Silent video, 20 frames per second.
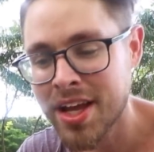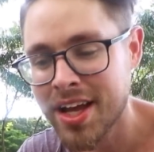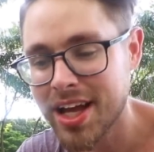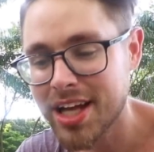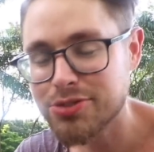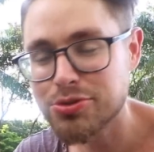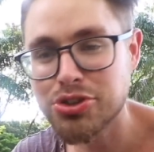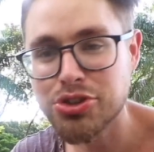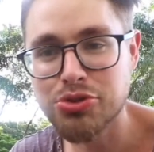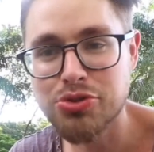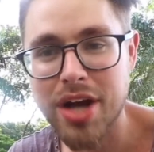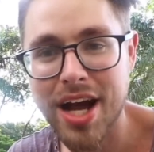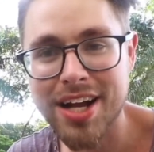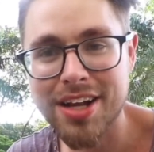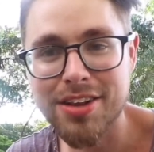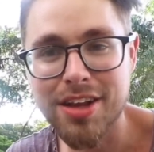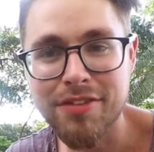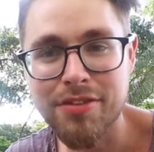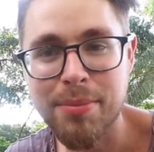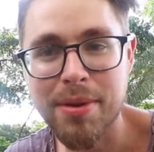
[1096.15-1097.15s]
That's what you gotta
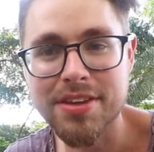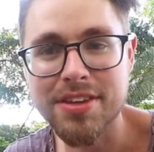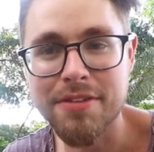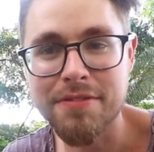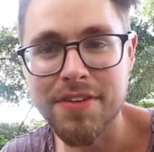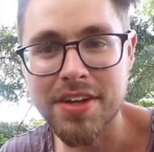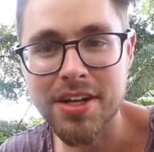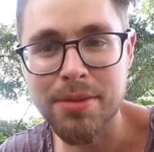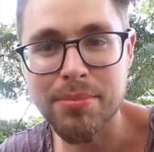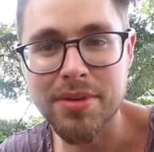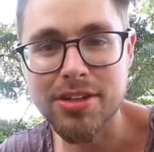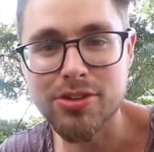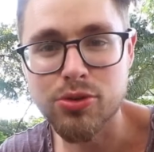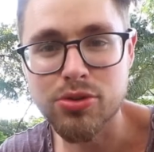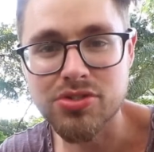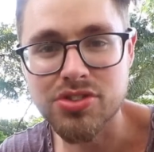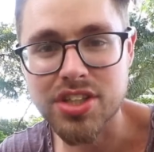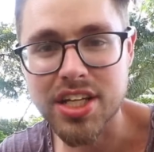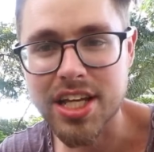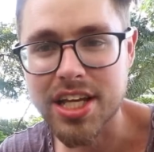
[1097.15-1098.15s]
love about the Vietnamese
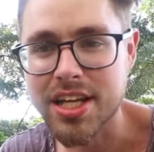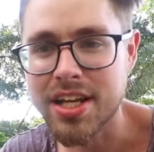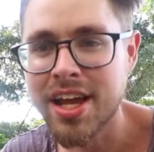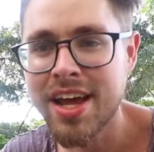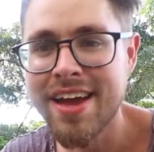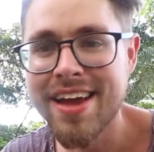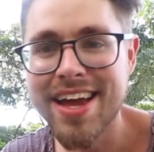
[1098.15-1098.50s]
cuisine,